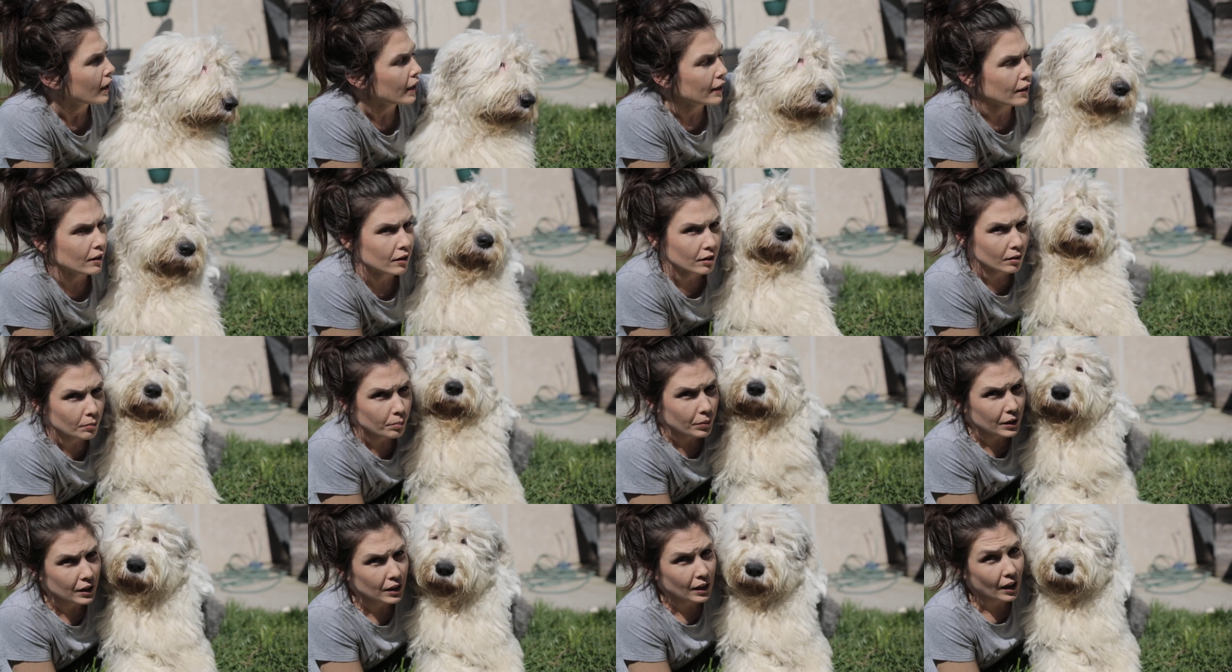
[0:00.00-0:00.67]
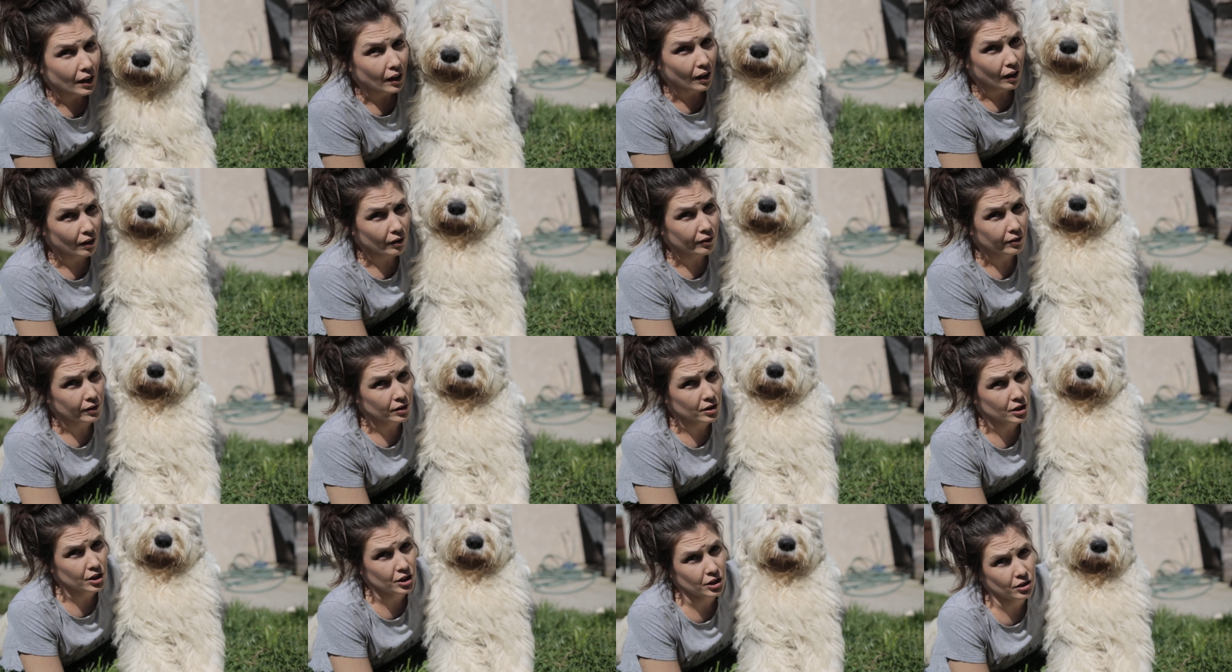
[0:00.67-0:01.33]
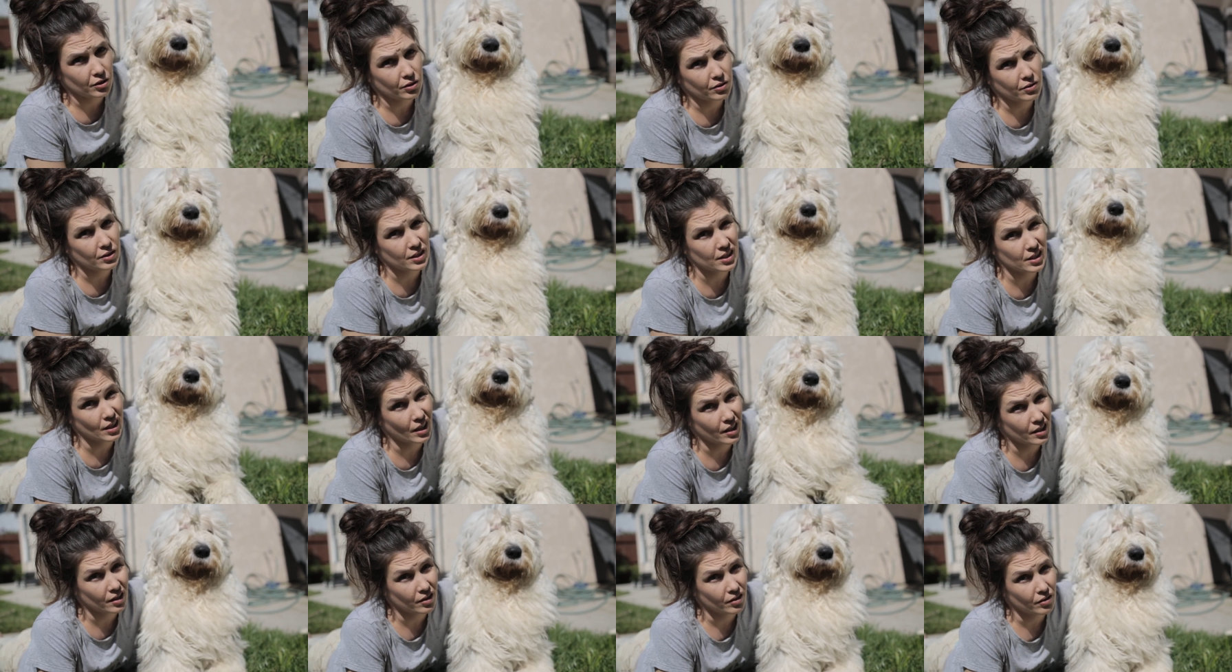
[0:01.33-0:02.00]
it could be a health issue,
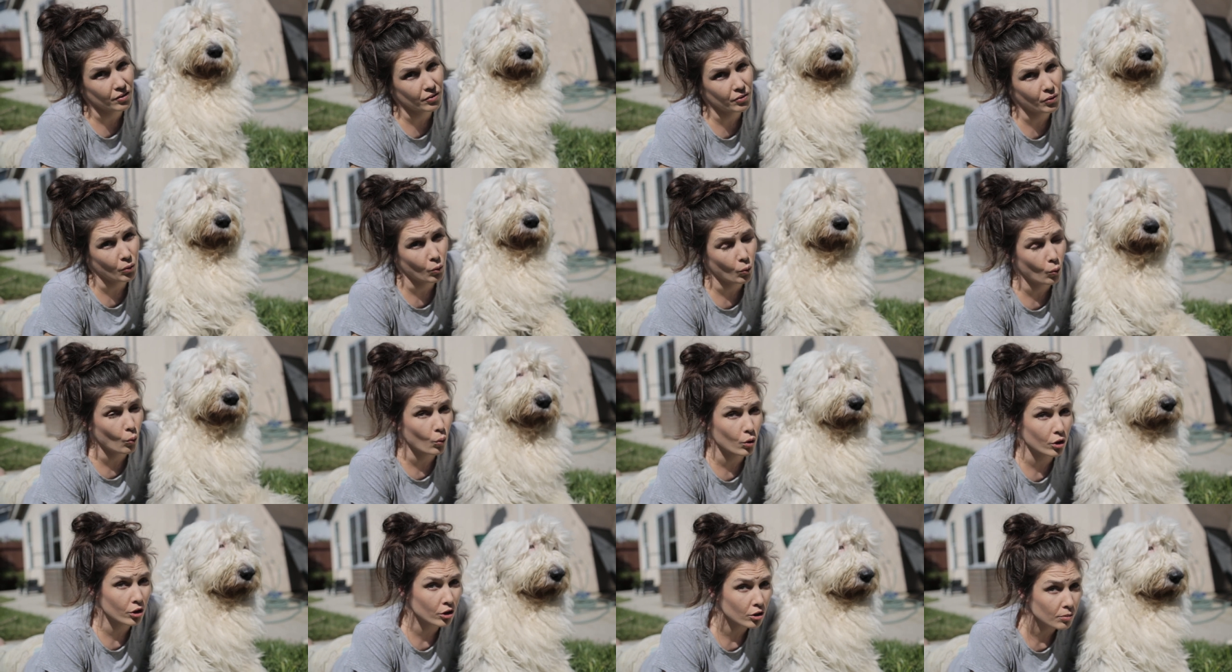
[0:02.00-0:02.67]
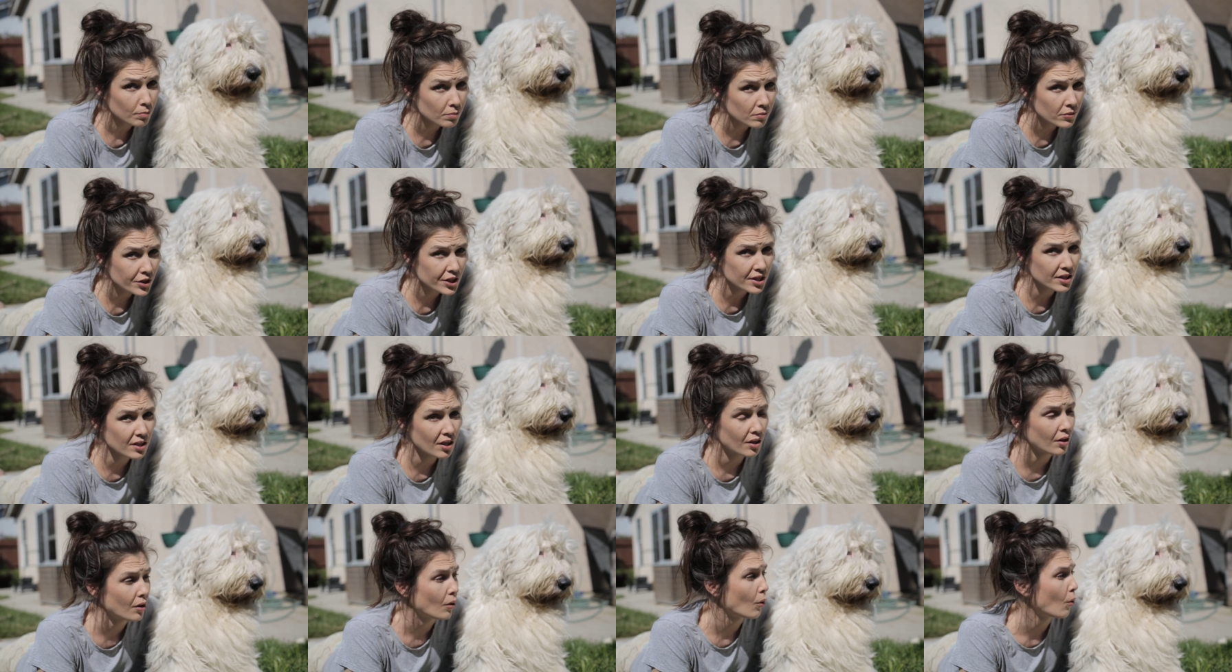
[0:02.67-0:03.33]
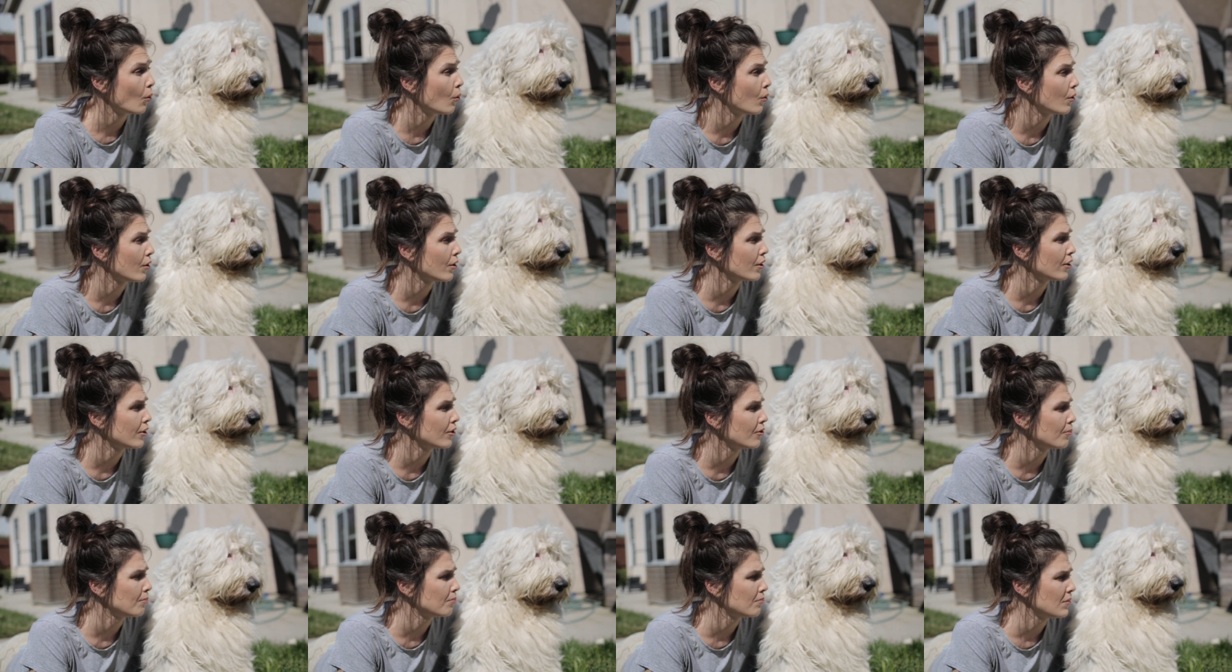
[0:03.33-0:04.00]
sign of worms,
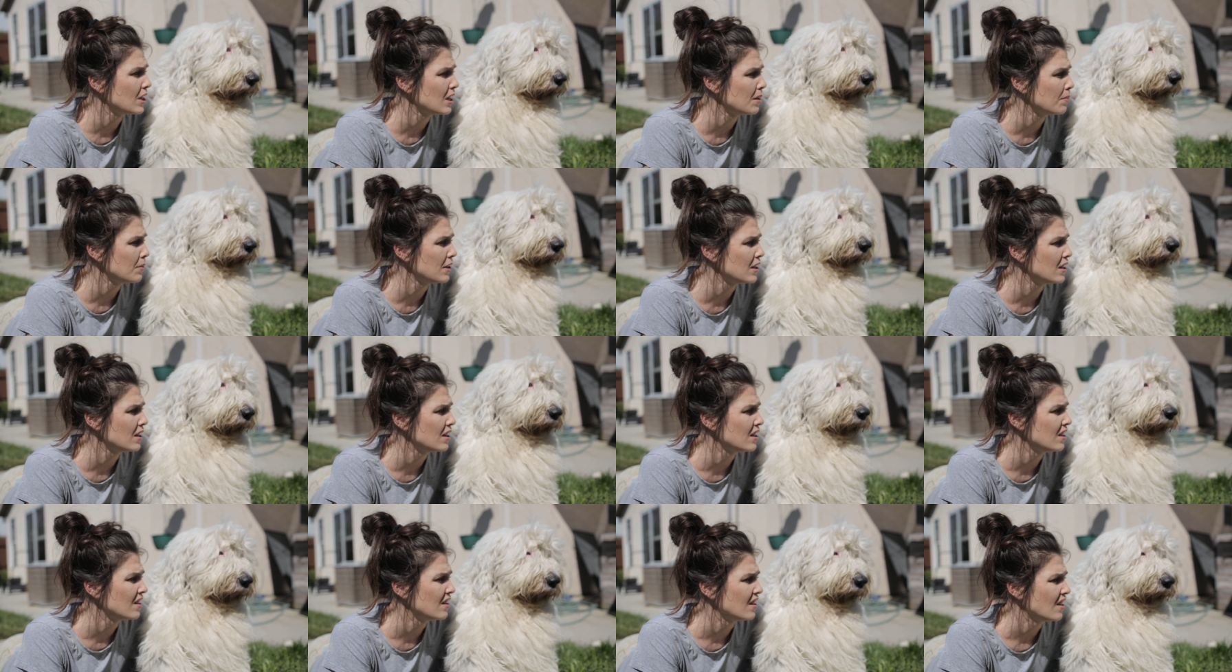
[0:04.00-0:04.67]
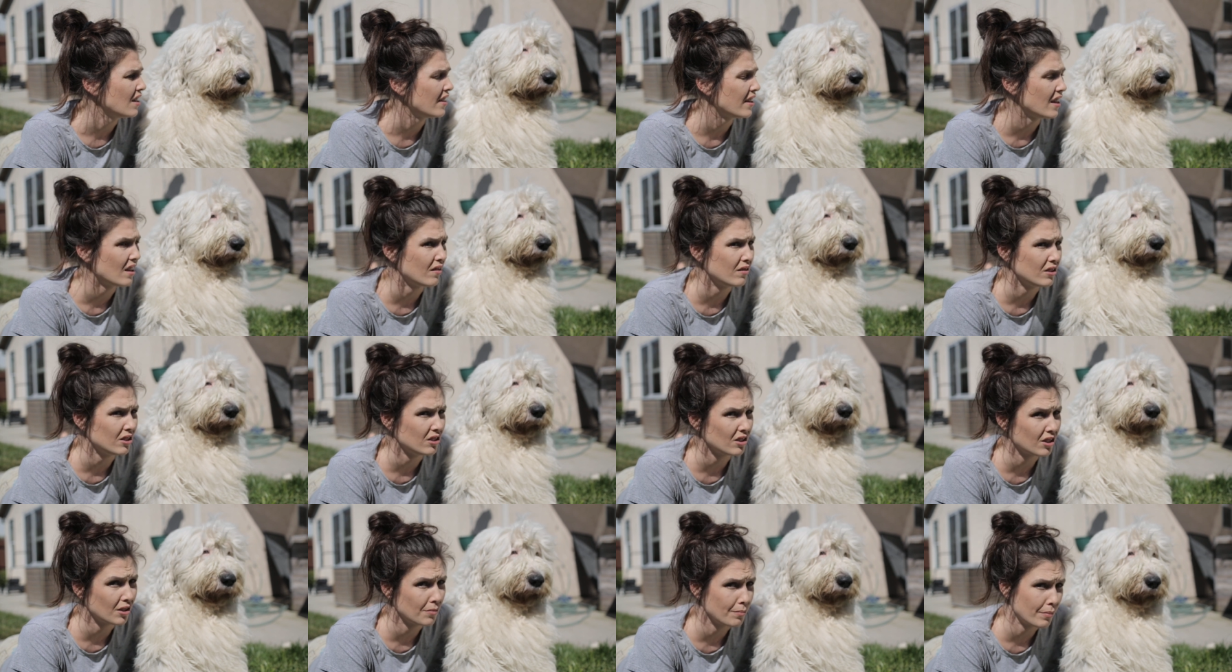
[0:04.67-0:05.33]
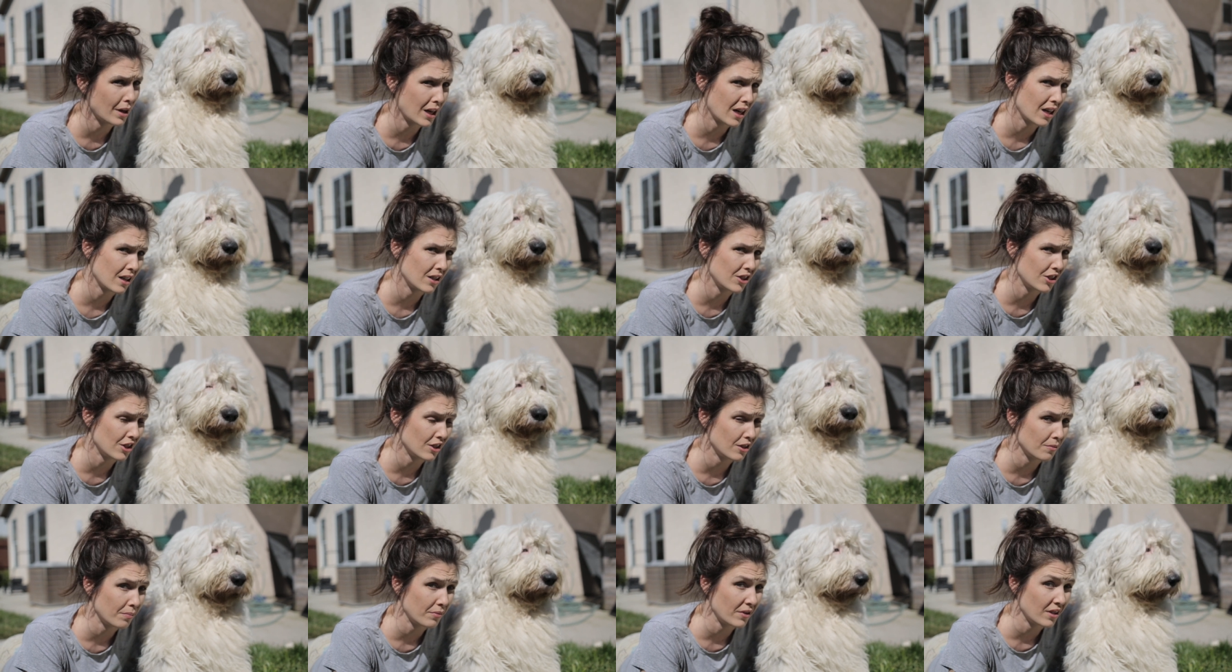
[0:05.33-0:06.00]
or maybe they have a little
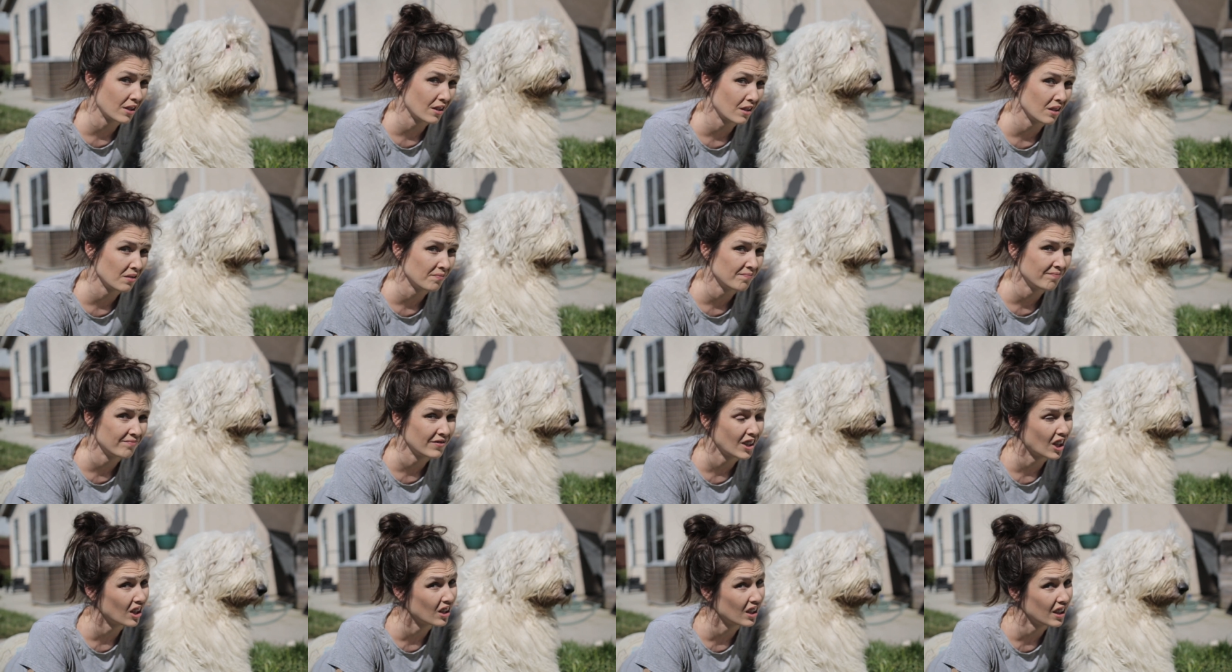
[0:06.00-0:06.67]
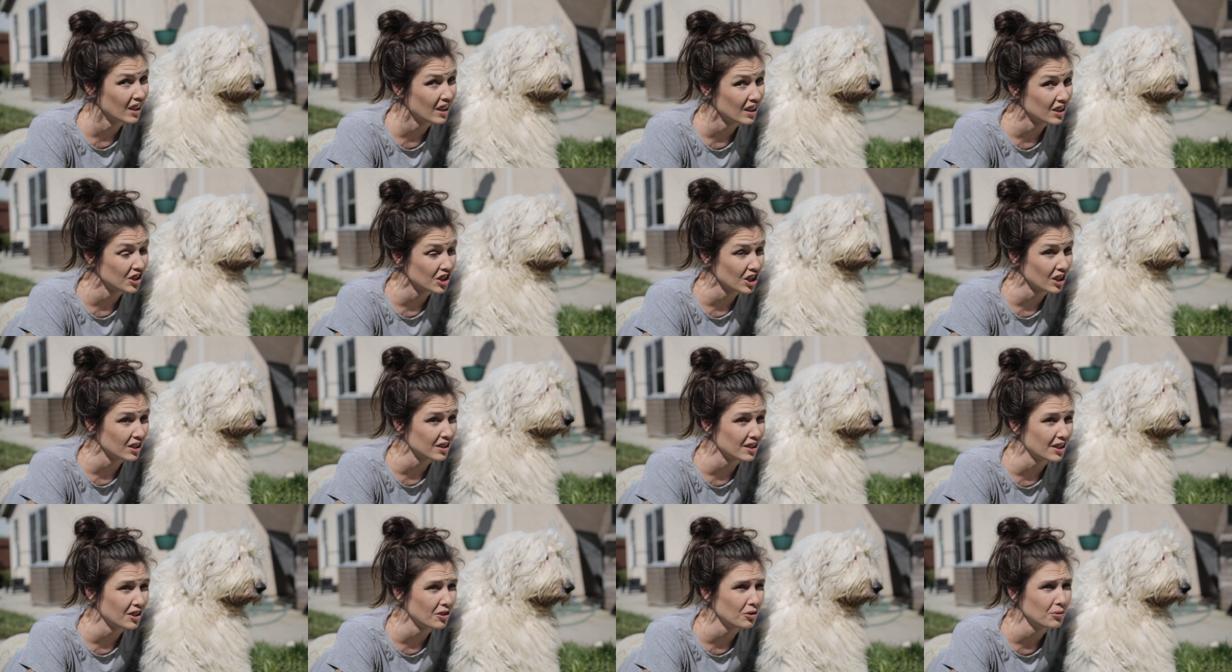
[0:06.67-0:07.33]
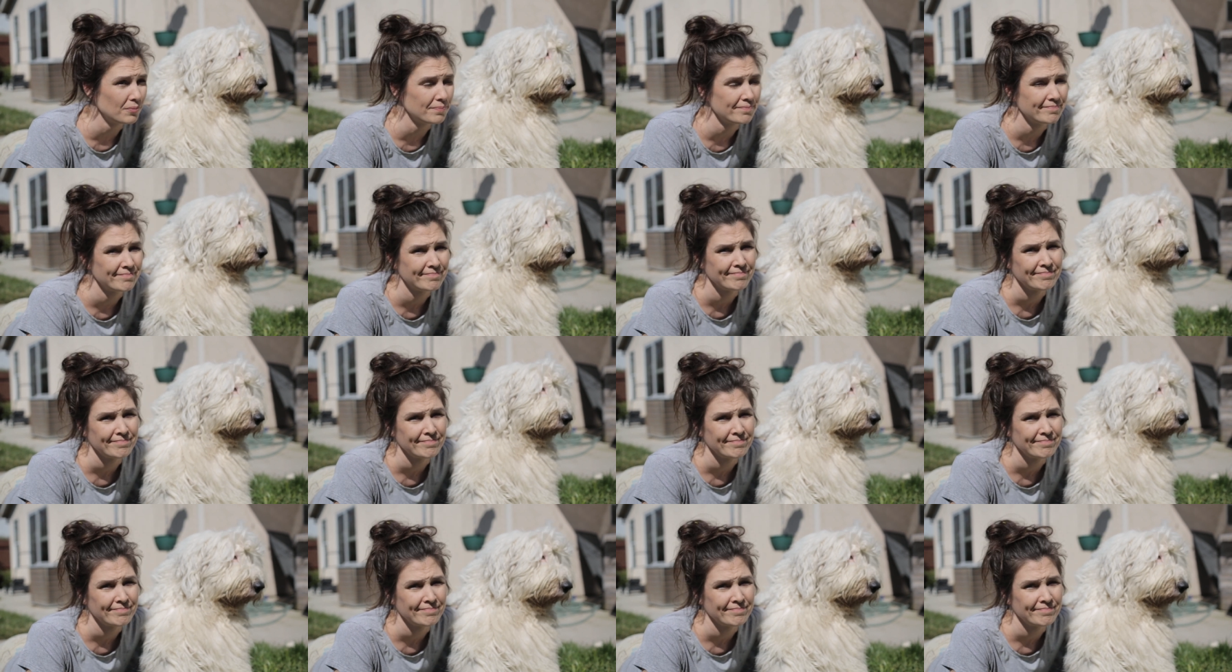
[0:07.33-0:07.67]
compaction up there. Gotta get it checked out.